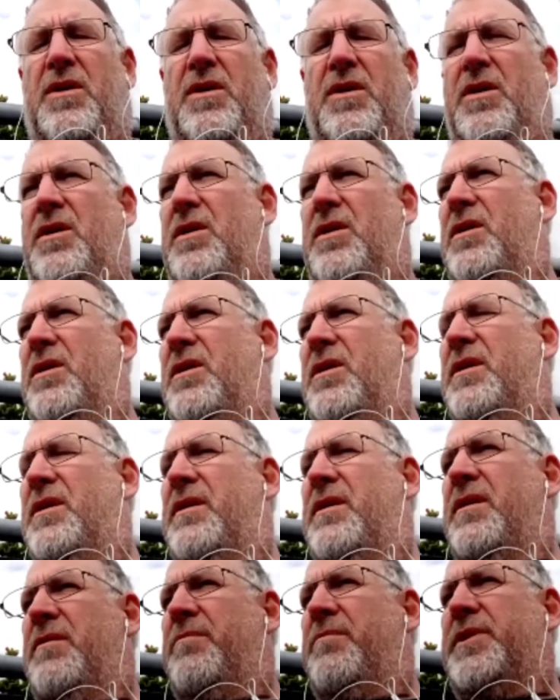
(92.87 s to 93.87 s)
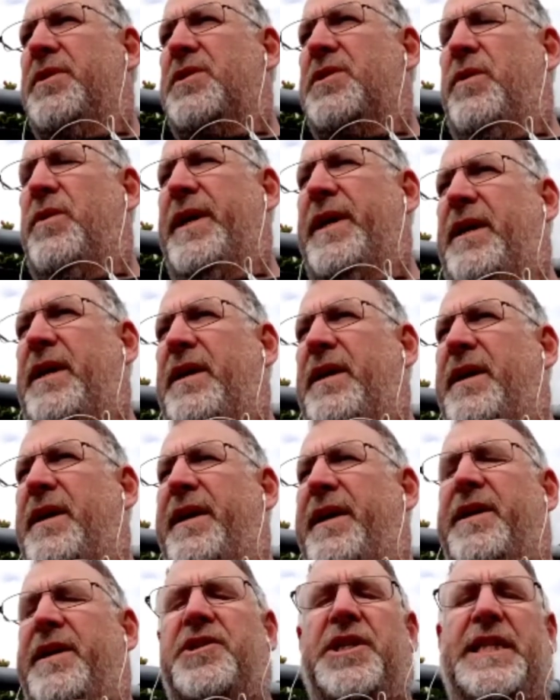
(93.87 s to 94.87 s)
uh, between
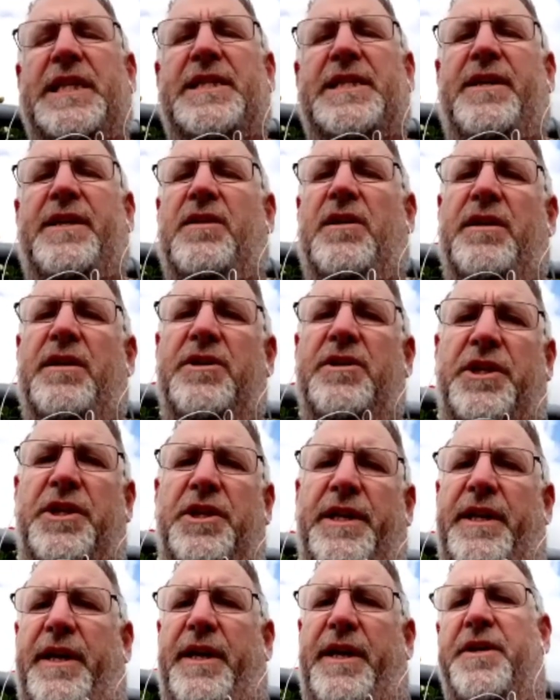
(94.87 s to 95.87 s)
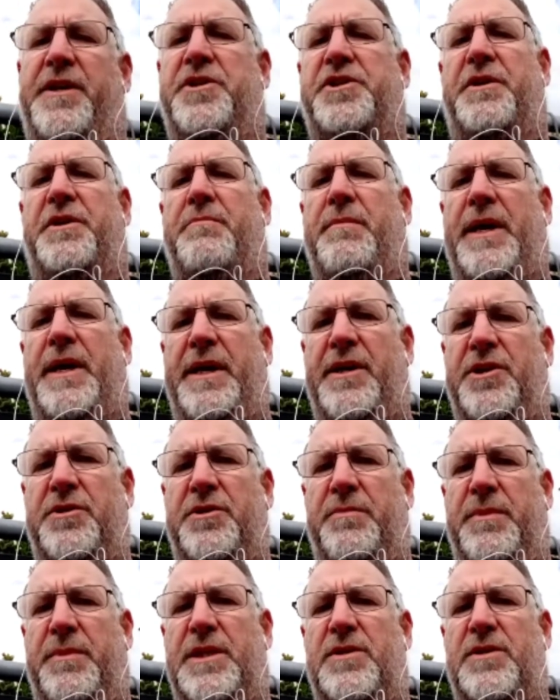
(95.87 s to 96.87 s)
energy technology, energy
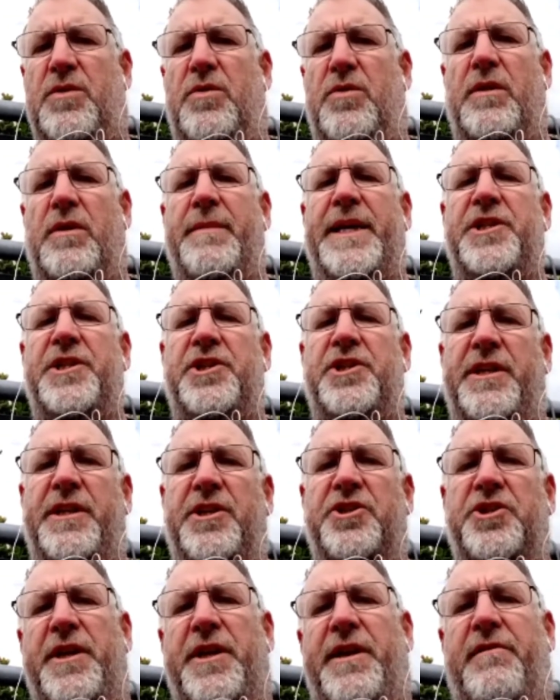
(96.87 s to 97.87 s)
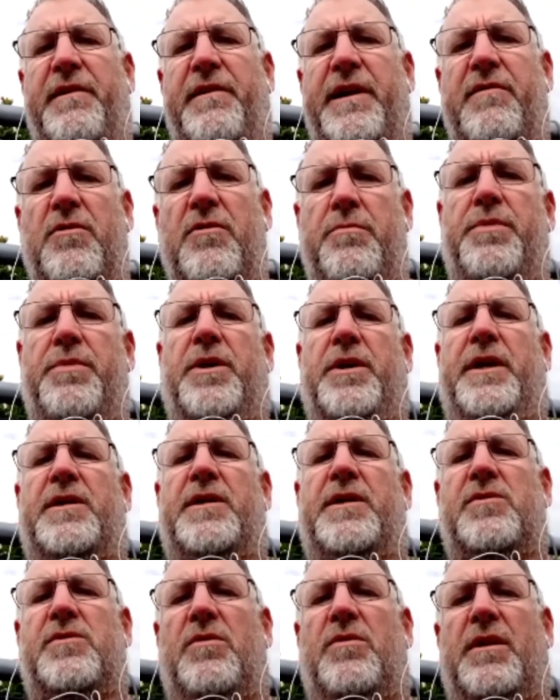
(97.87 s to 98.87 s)
management, automation engineering,
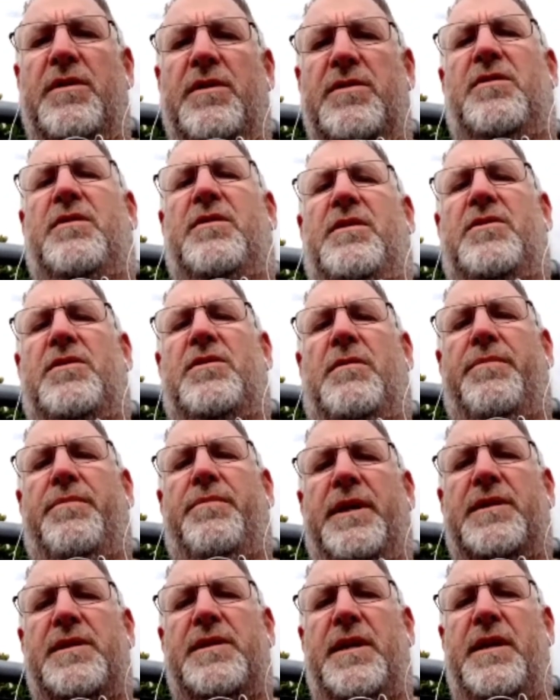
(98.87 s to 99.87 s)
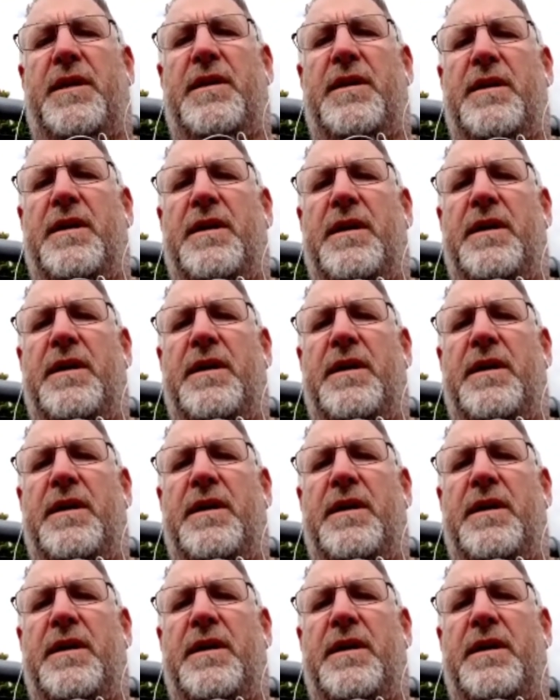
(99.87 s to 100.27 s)
robotics, all those sort of topics. And,